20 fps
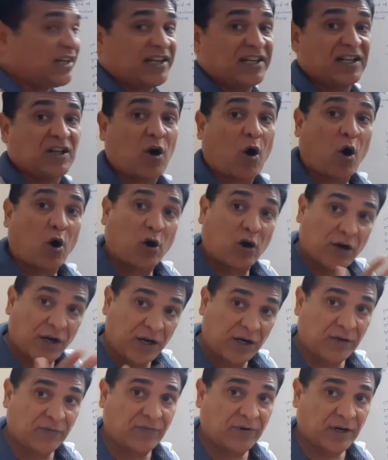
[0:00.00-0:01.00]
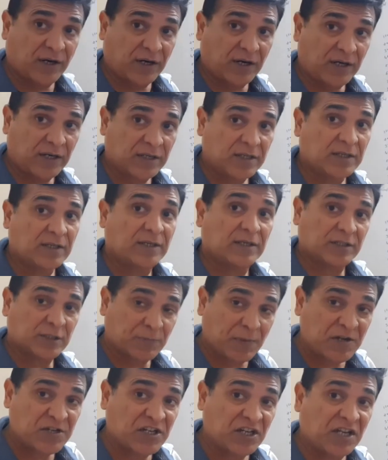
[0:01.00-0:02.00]
in occult world,
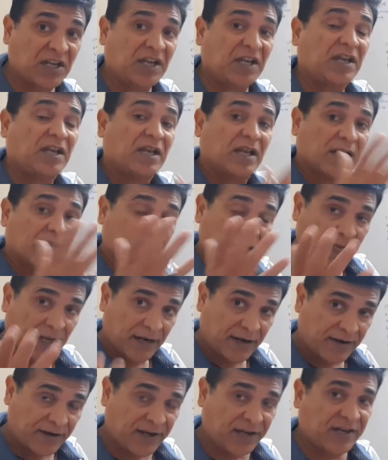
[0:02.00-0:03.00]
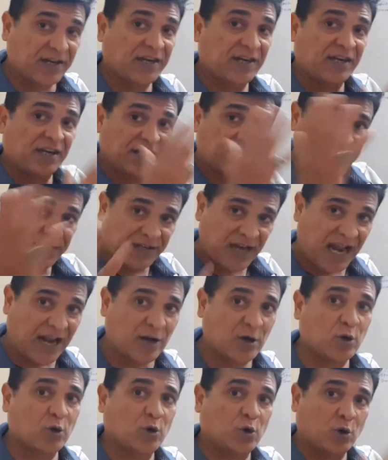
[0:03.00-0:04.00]
especially Reiki,
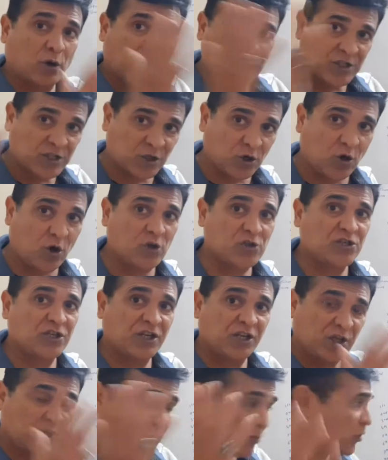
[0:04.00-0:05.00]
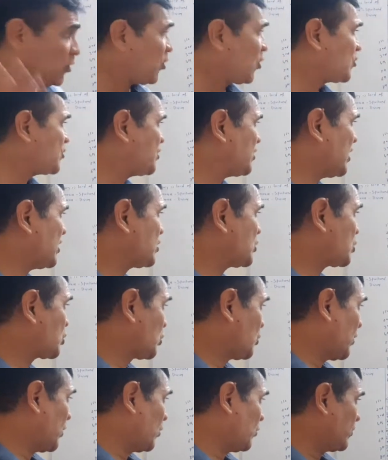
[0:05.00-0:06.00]
Tarot, Astrology, Numerology and
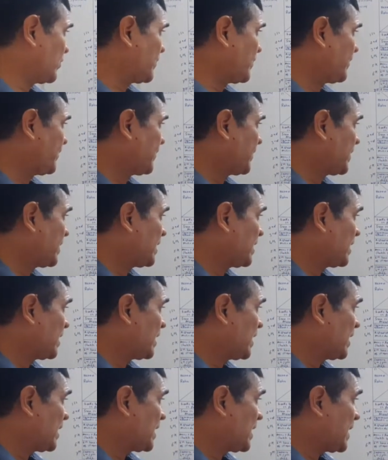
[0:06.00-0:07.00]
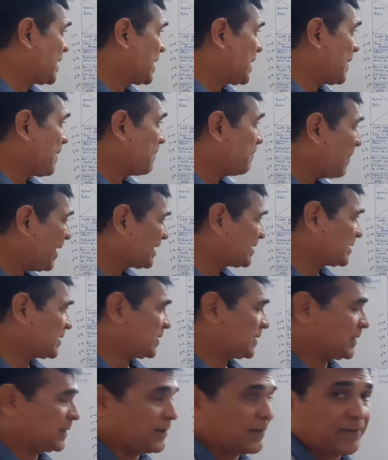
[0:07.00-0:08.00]
so on.
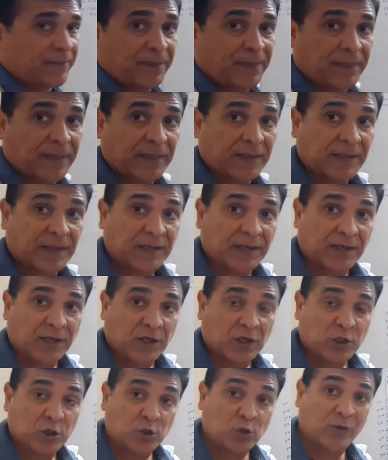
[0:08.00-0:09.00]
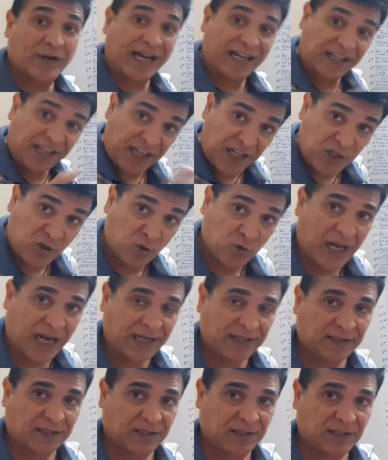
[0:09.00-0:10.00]
But to get into
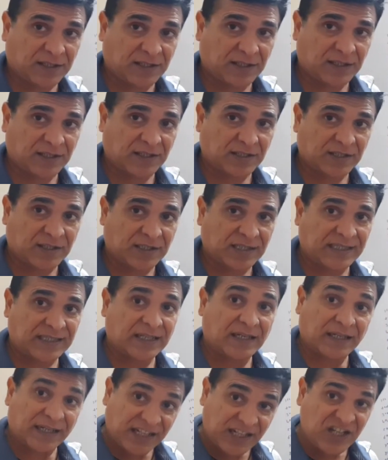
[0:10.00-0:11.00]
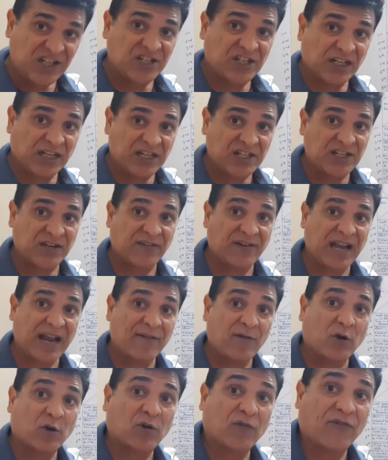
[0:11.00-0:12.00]
that, initially she will
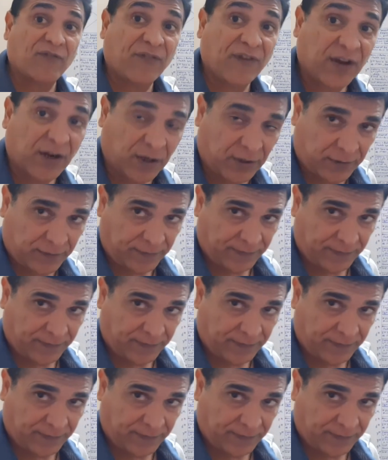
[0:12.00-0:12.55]
have a lot of fear.